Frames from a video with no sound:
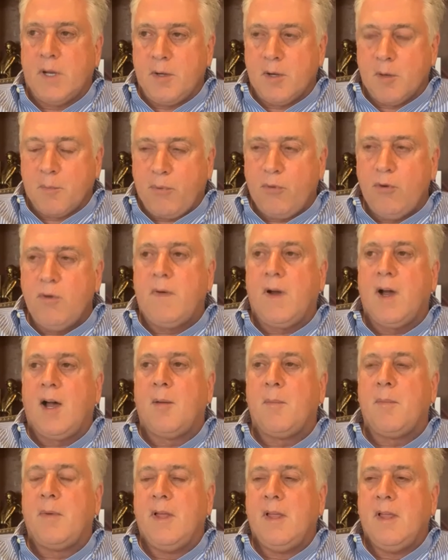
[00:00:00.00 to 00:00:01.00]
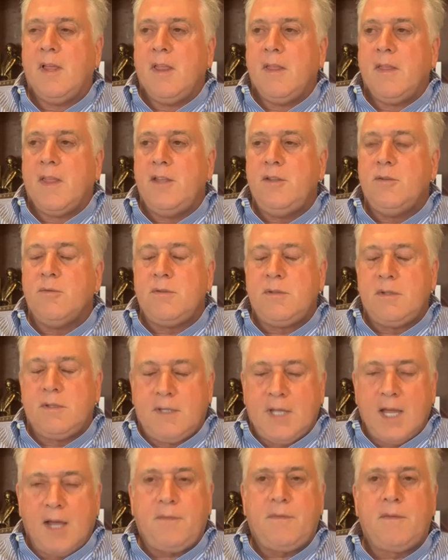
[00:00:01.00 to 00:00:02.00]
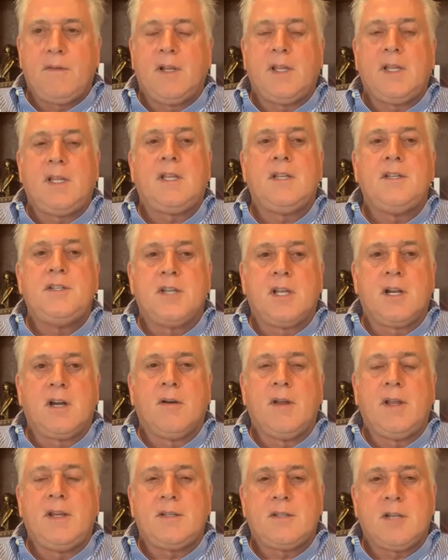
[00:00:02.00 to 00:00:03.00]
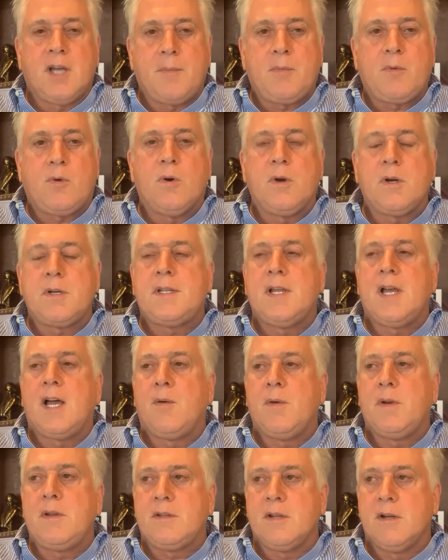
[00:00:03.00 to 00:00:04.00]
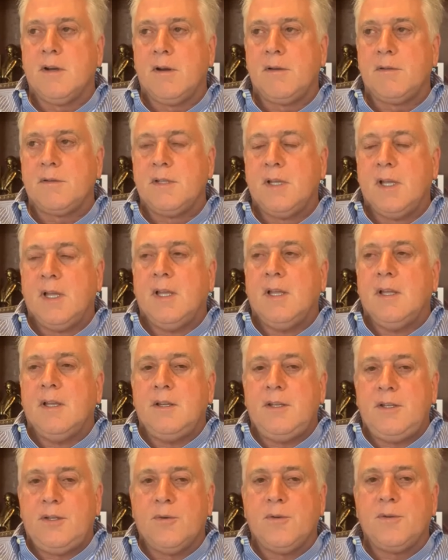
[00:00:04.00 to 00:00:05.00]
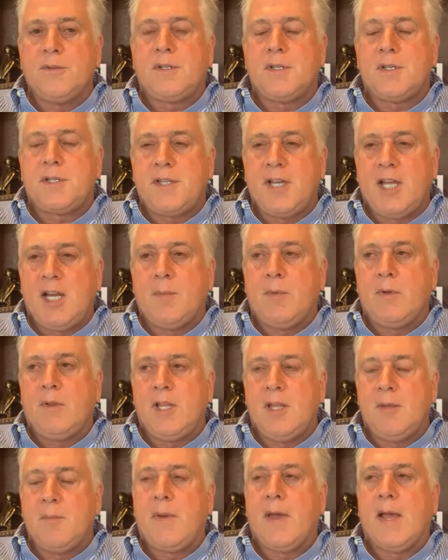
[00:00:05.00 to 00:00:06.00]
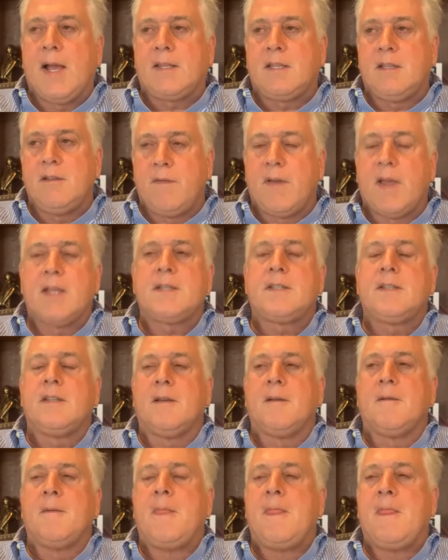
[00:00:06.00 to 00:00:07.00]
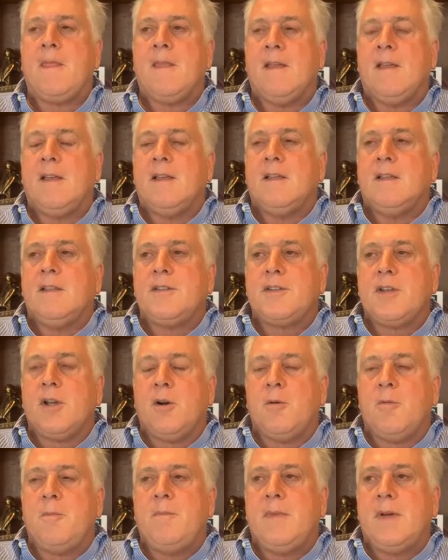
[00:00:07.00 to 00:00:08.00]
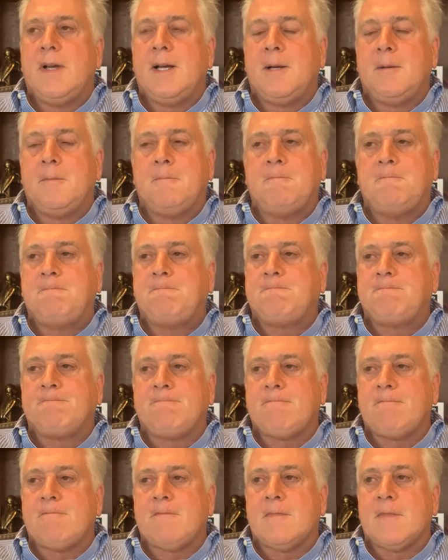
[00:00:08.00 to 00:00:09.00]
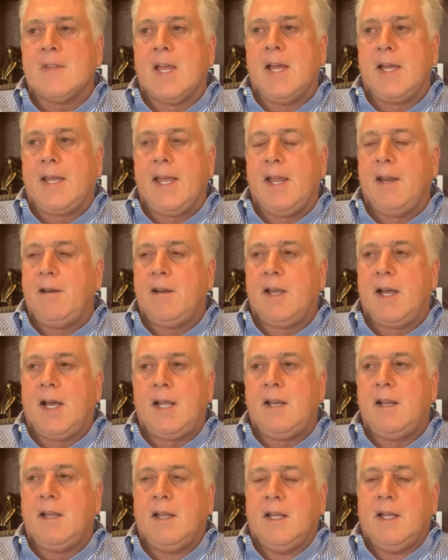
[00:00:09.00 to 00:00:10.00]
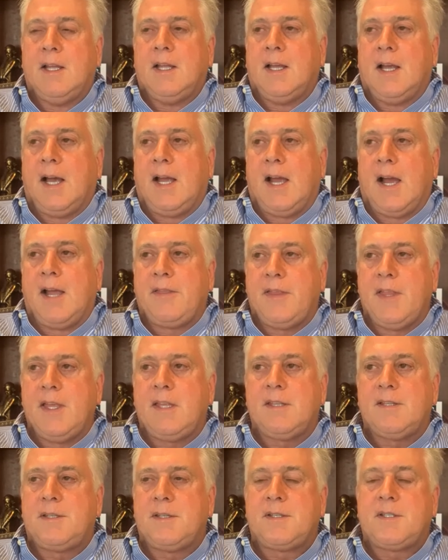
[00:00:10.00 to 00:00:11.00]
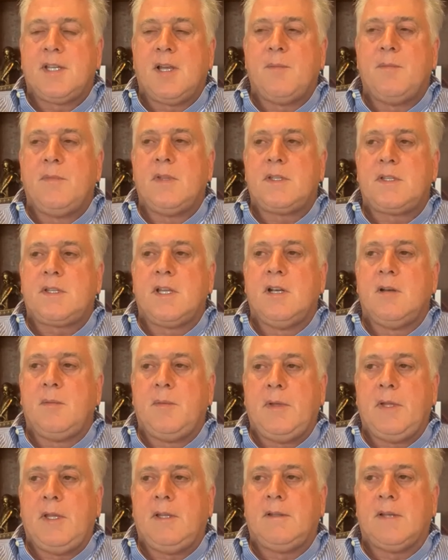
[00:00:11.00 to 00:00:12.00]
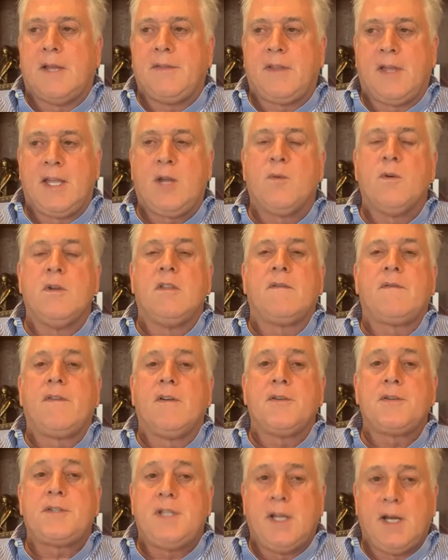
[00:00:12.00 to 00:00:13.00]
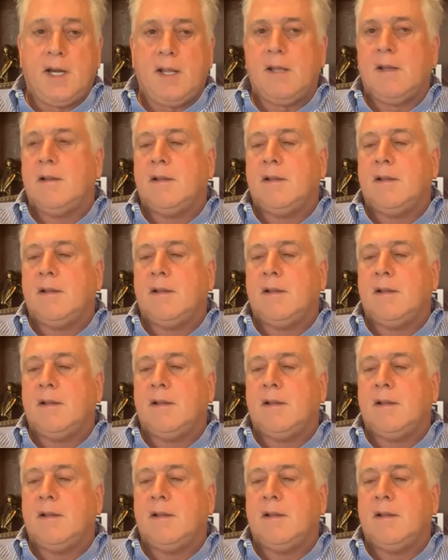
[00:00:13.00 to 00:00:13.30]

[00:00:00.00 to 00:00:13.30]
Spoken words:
prove up that you definitely can generate top quartile returns doing sustainable impact investing. So again, I think this is something that's going to be, I think we're in the first inning,